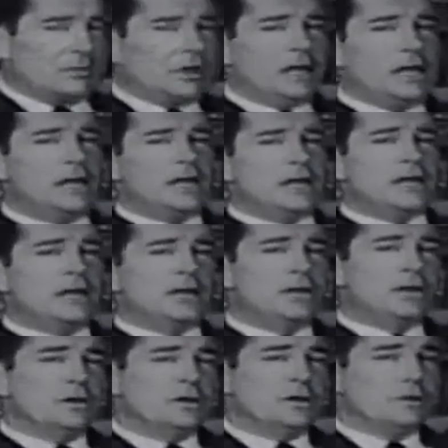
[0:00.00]
But he and
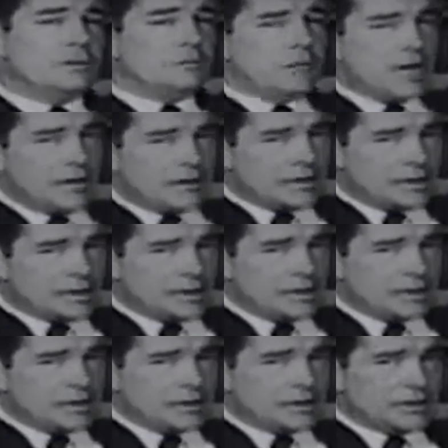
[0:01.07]
those who parrot his
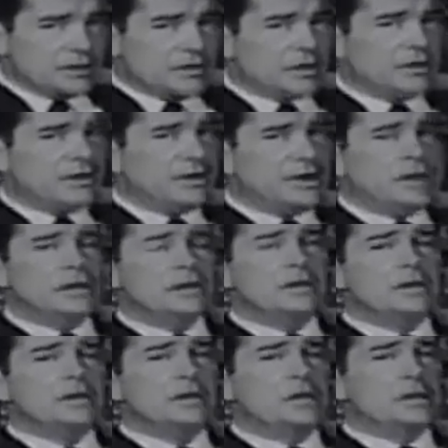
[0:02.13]
ideas are either
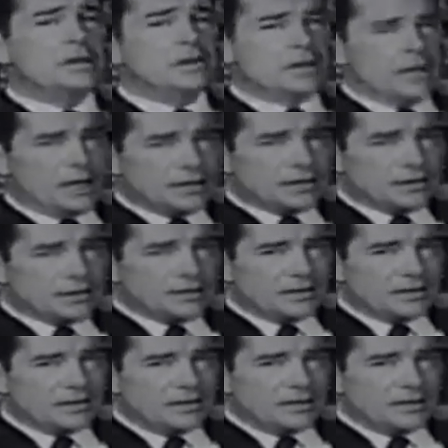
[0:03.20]
ignorant or dishonest.
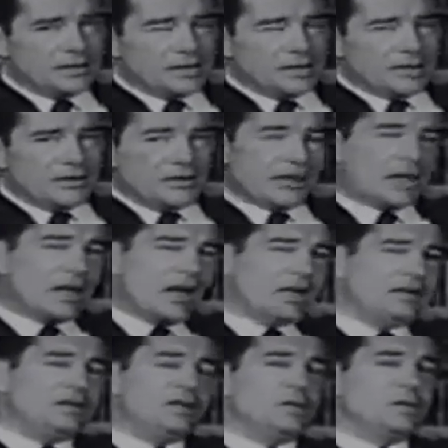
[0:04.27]
The
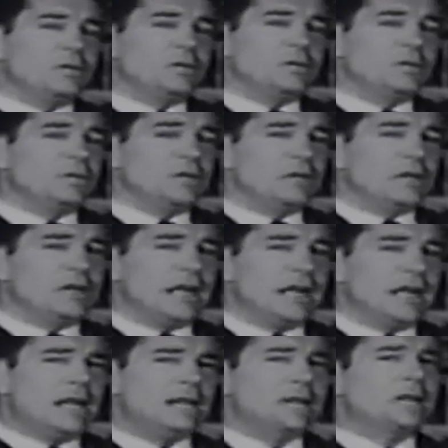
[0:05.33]
Constitution was
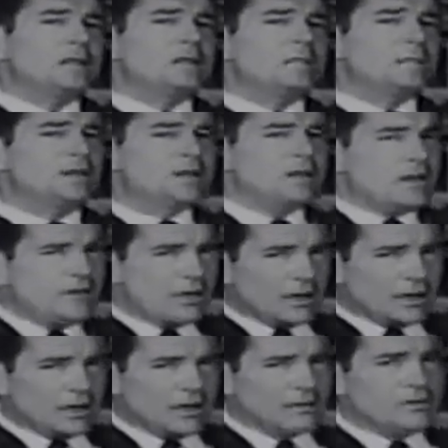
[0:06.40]
ordained
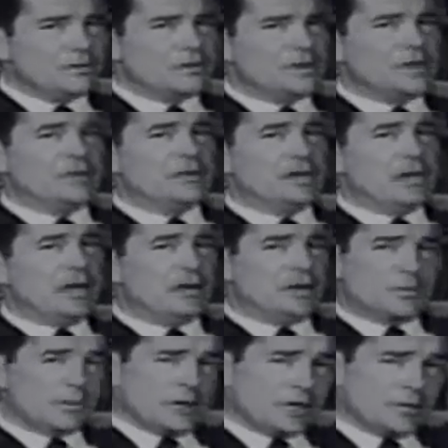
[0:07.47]
specifically to safeguard
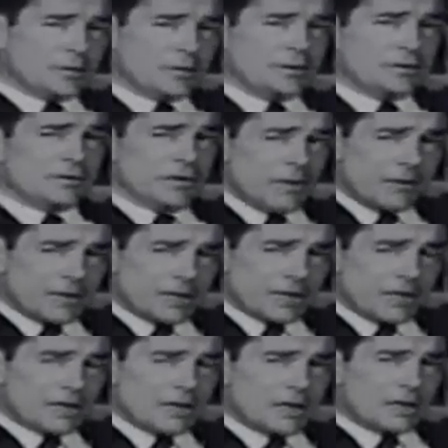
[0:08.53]
the principles of
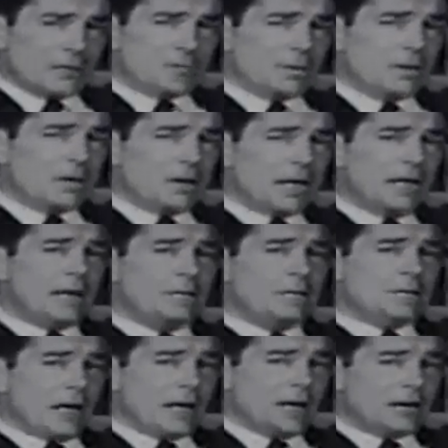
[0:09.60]
liberty
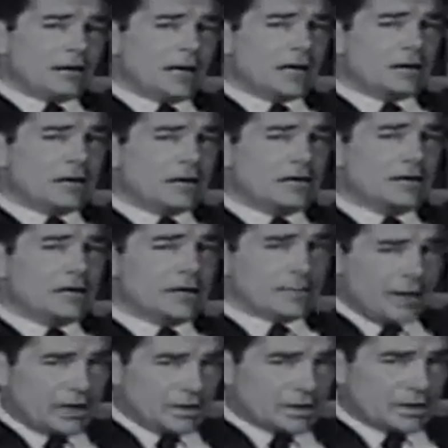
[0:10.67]
proclaimed by the Declaration of
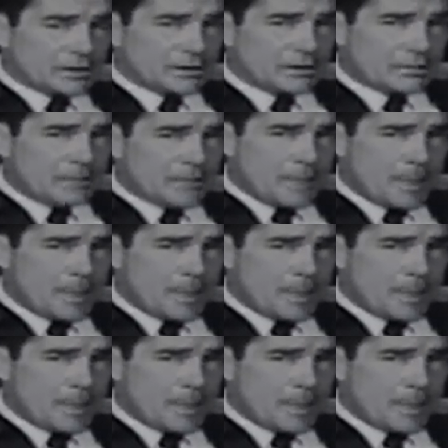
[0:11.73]
Independence.